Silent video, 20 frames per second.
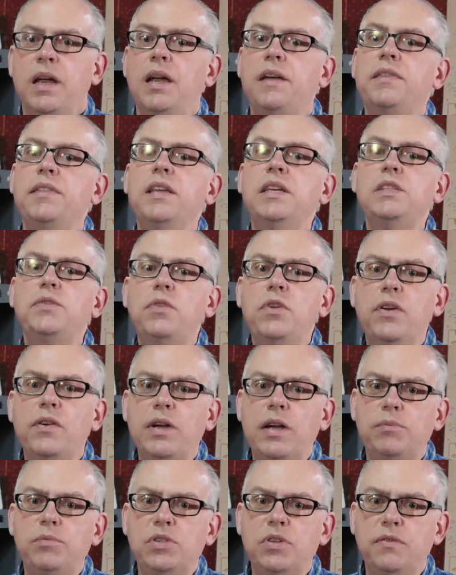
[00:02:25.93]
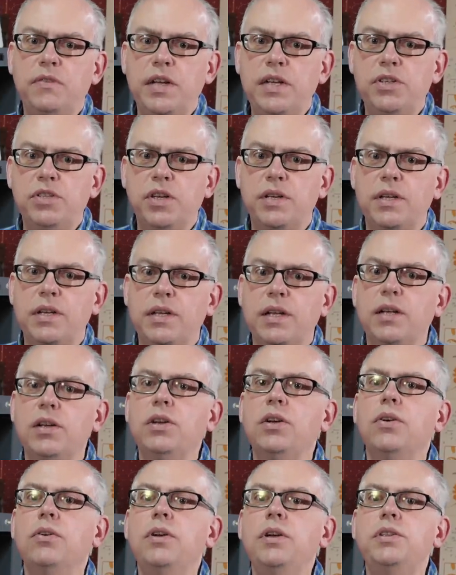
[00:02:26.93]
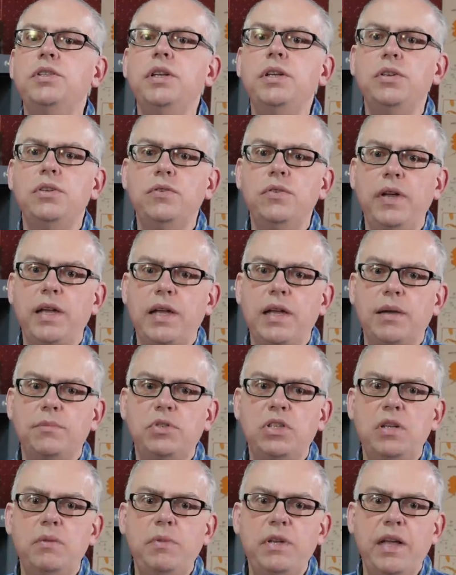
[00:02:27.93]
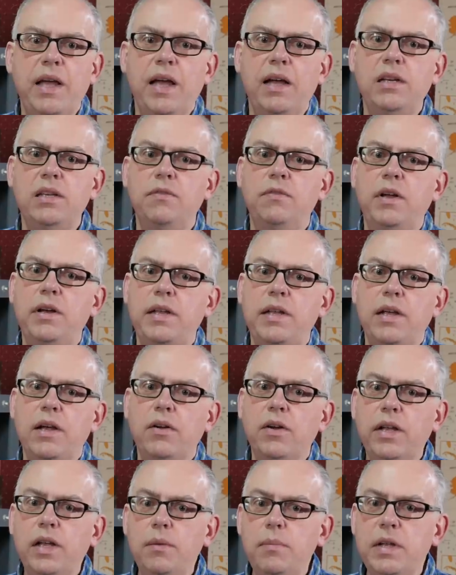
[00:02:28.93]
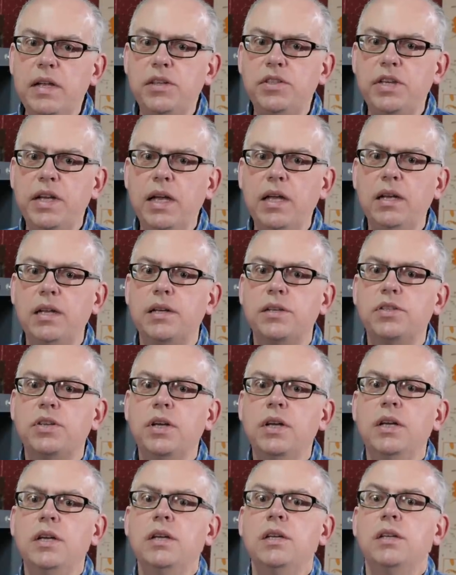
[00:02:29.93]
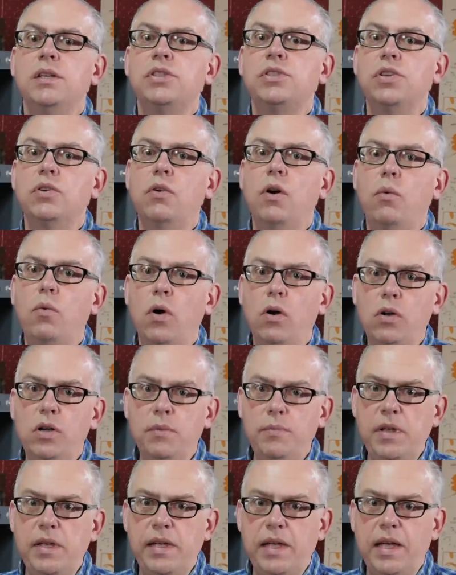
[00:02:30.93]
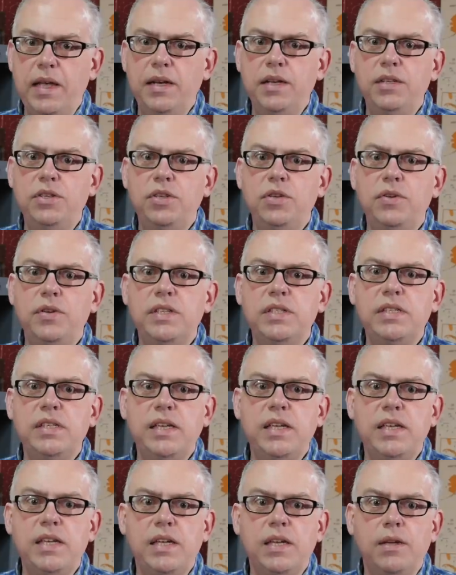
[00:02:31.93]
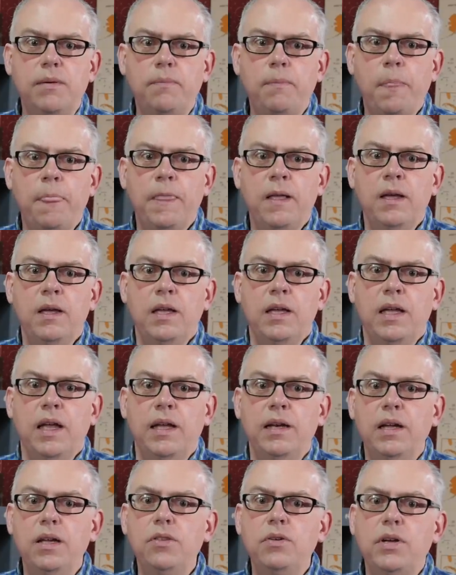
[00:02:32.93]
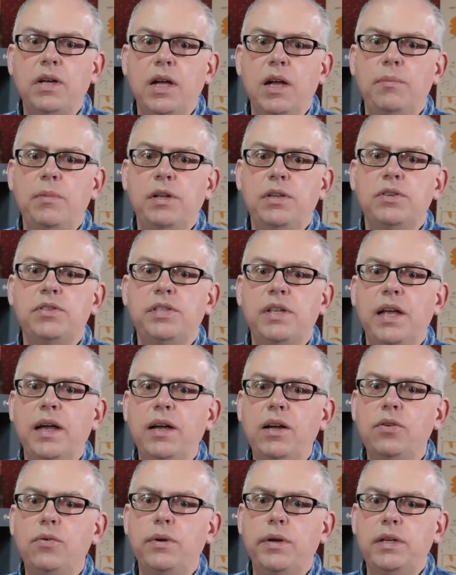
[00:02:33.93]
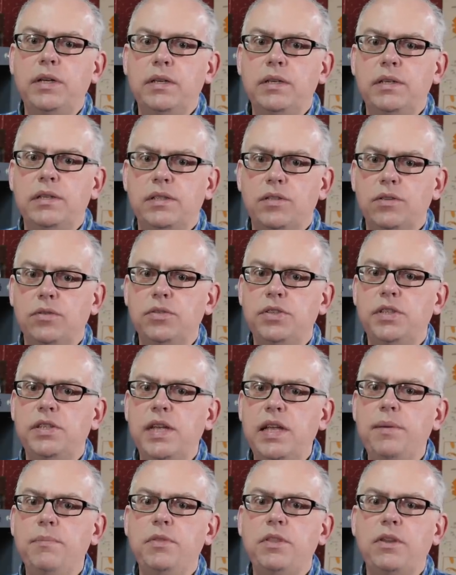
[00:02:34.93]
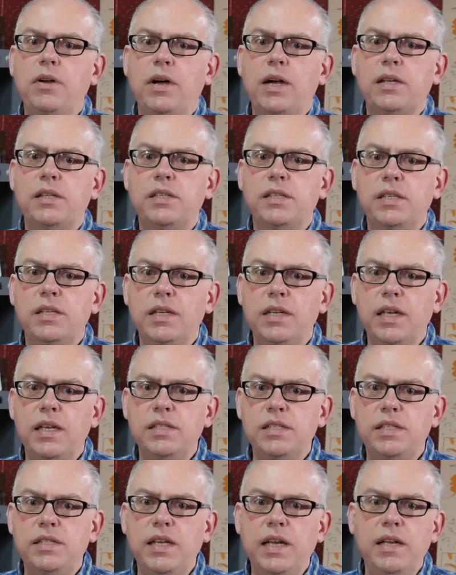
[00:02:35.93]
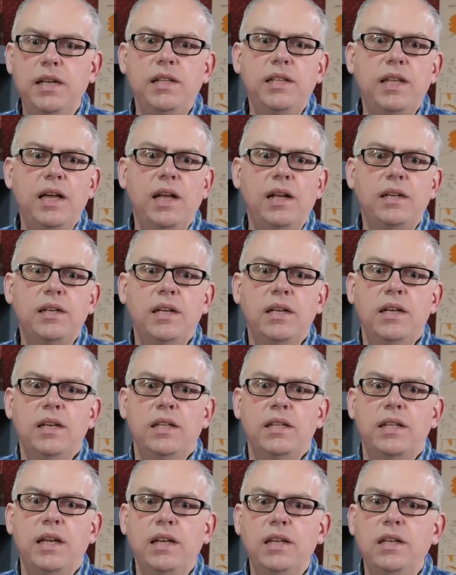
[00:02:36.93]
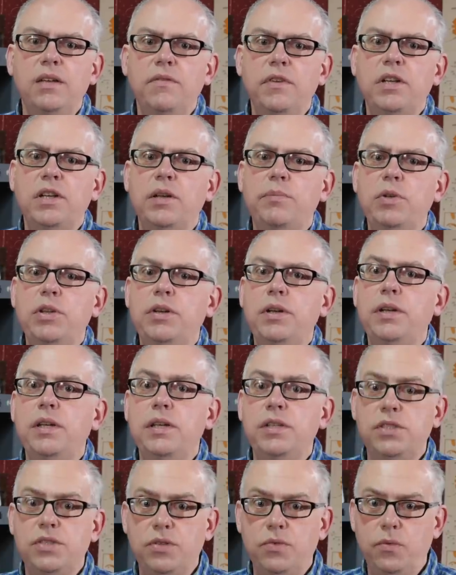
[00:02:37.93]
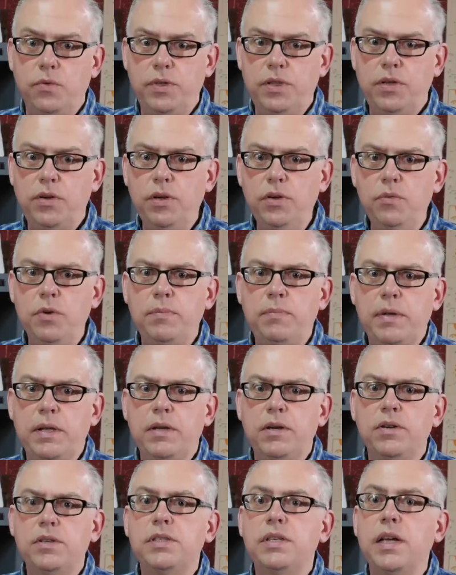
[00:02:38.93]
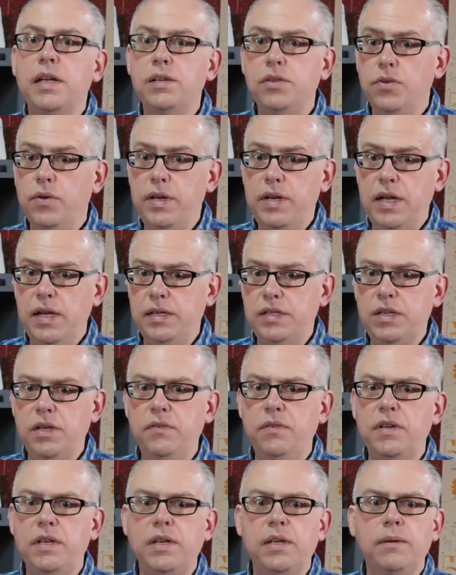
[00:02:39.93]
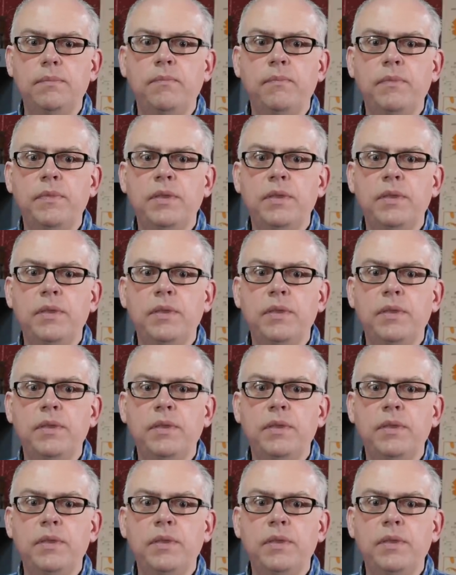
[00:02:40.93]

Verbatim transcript: Yeah, thanks for your observation. Encouraging new hams to be active on the air can be a challenge, so a welcoming attitude is key. And other commenters echoed those same thoughts and stated that they live in communities with good repeaters and great activity.